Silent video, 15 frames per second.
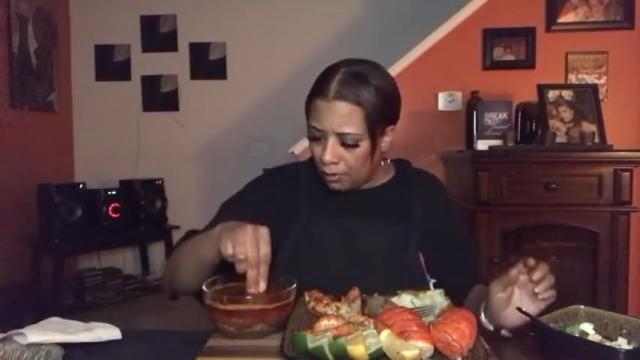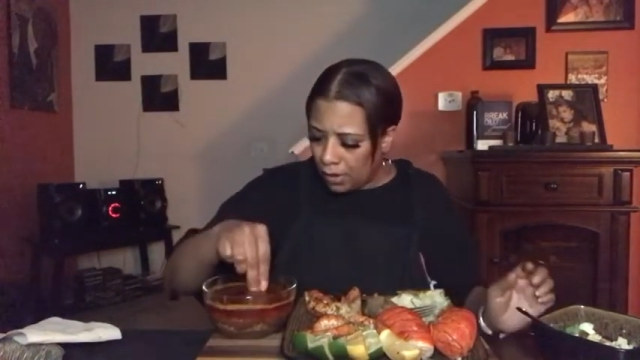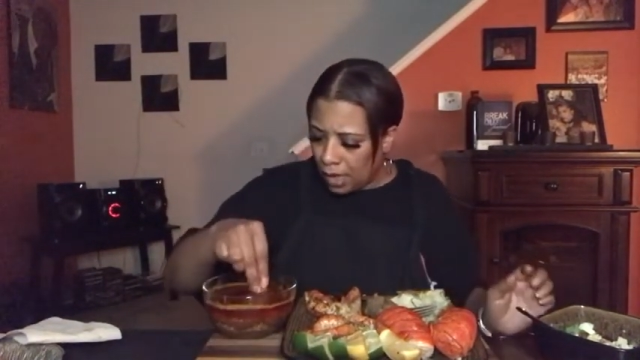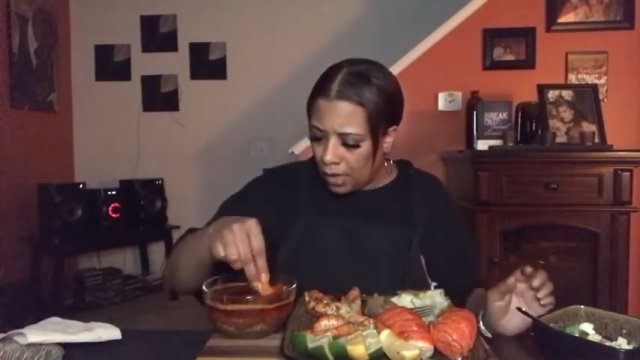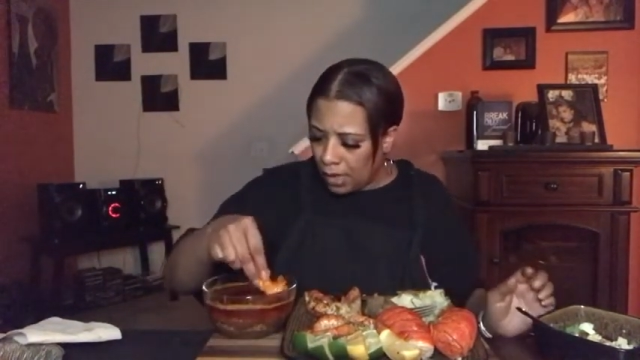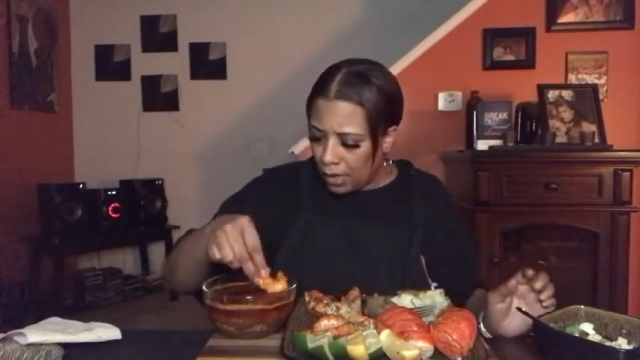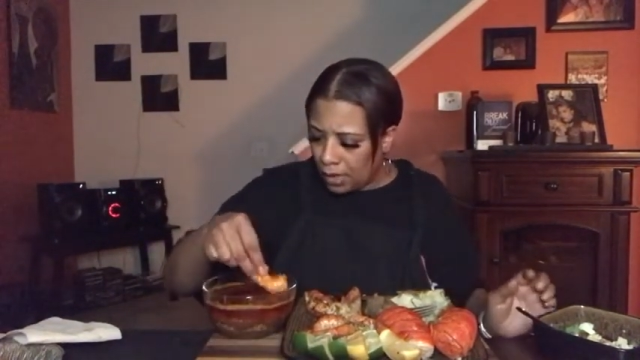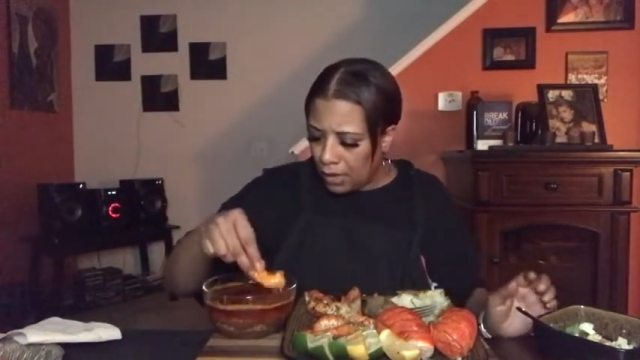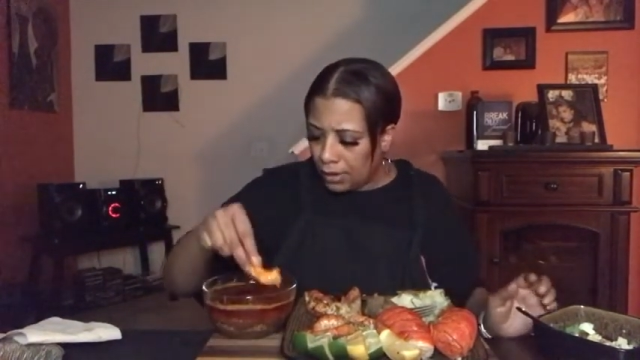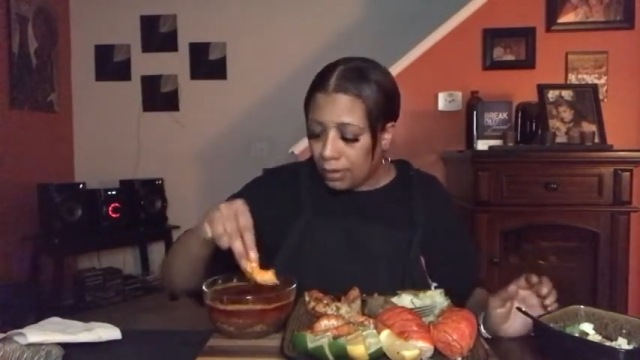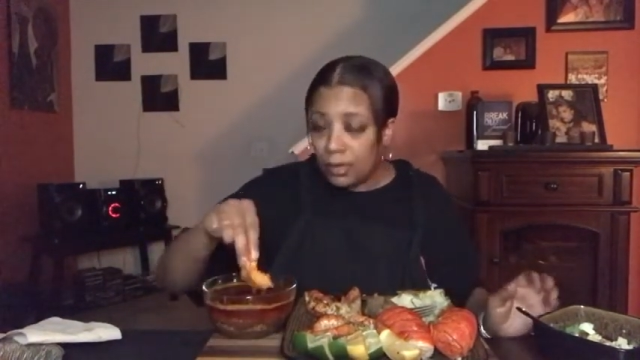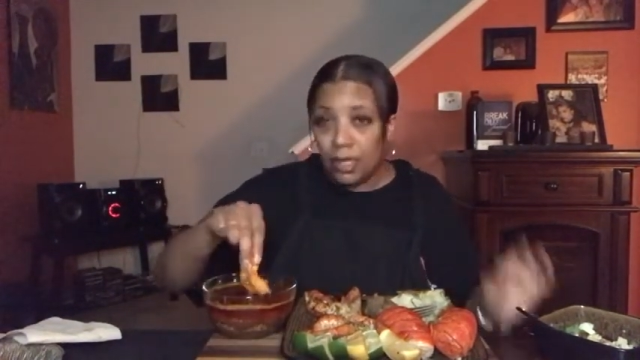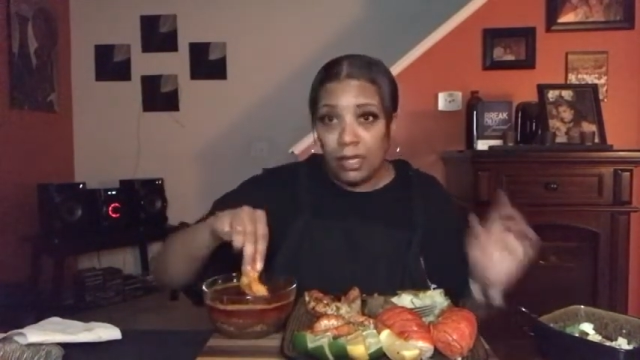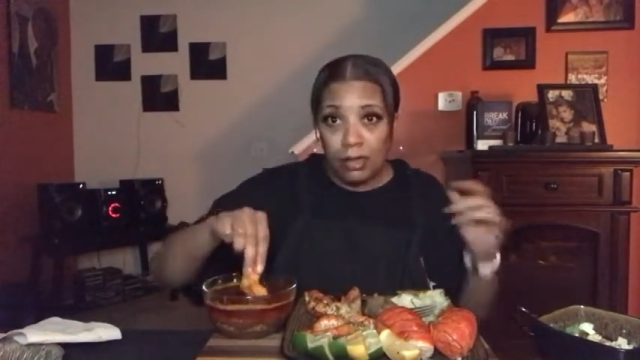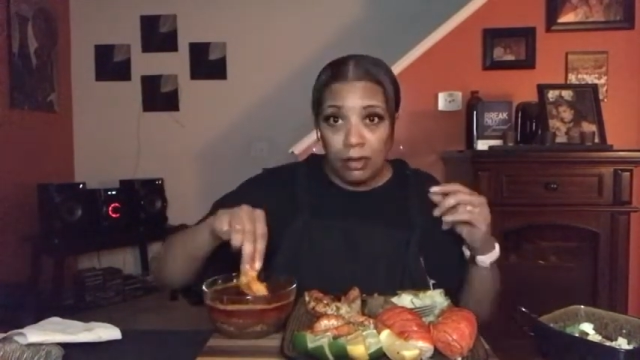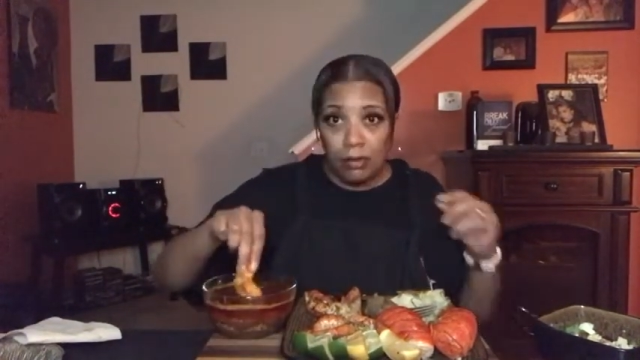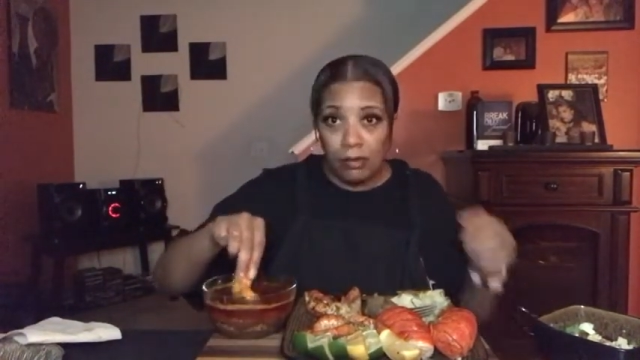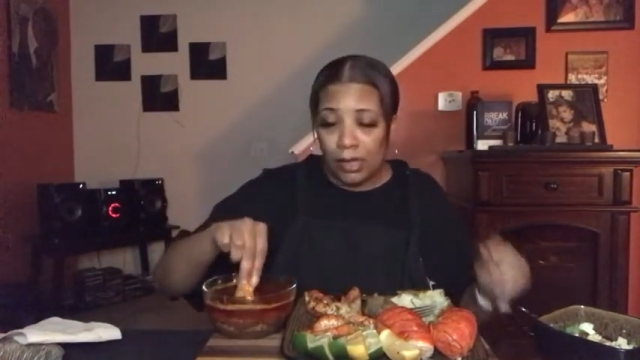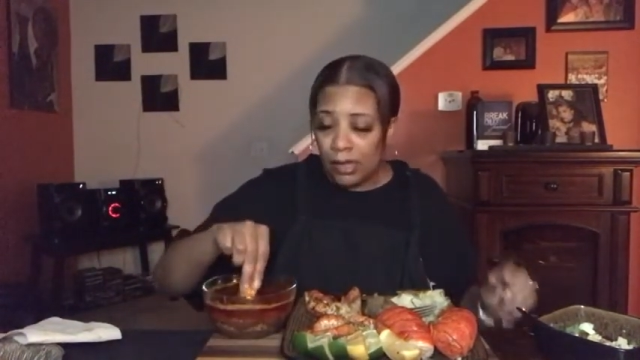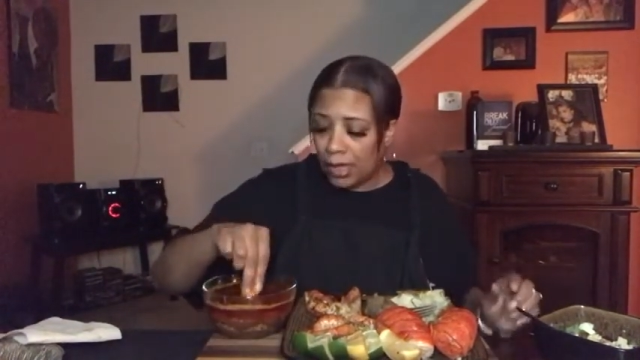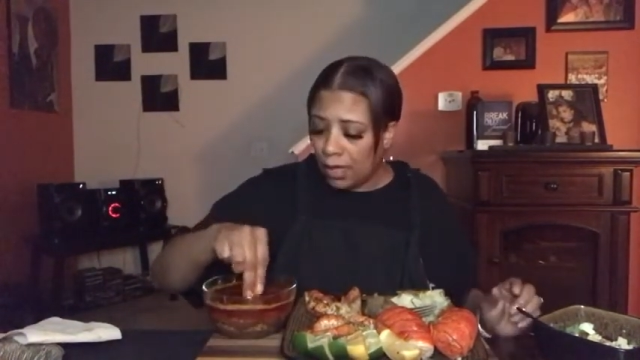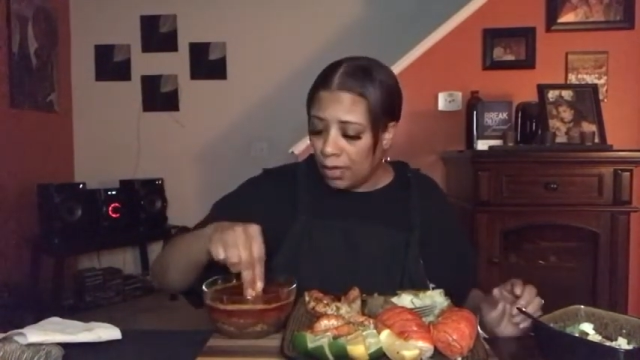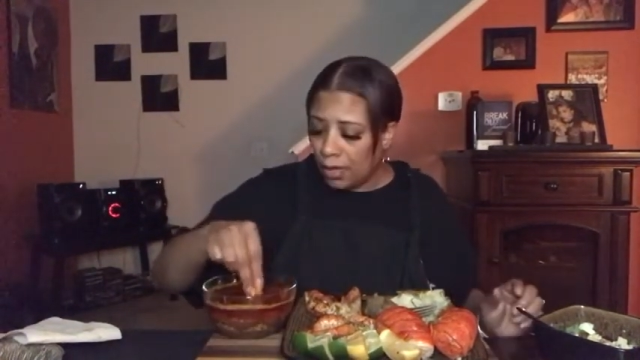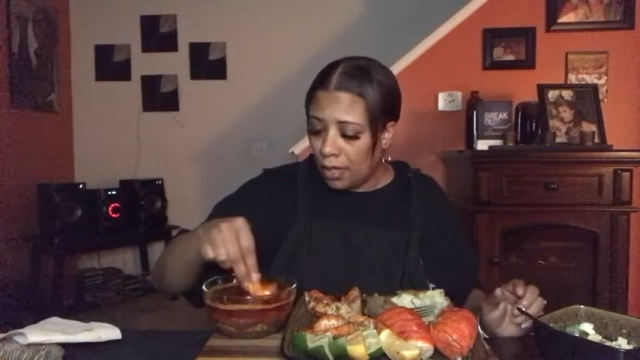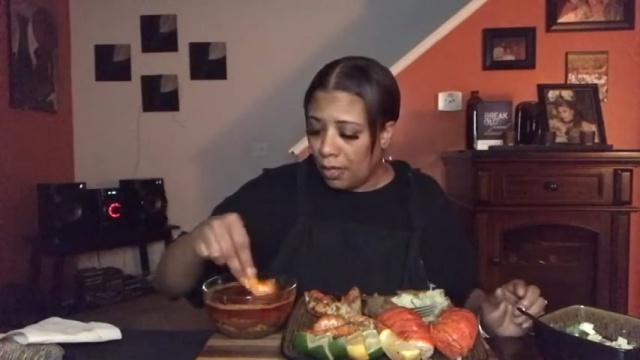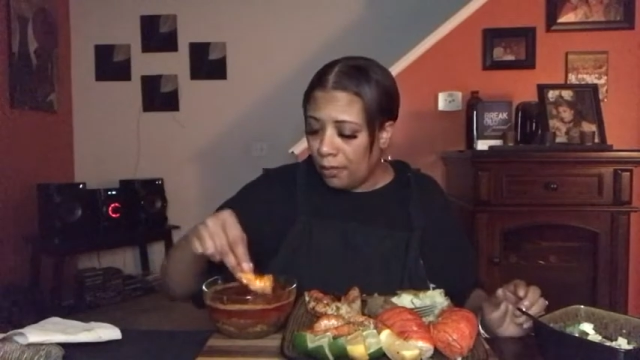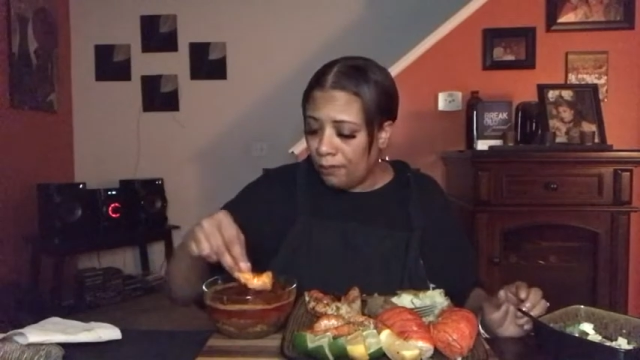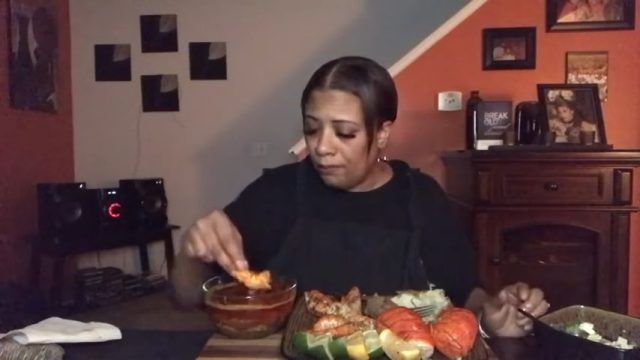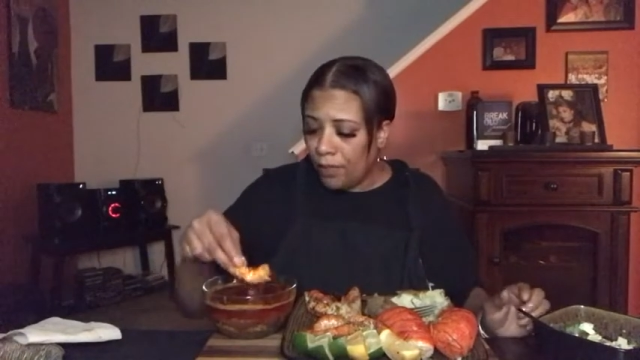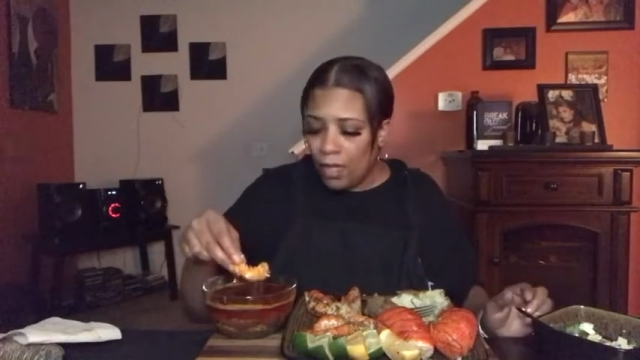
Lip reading: but I got this thing on today, y'all.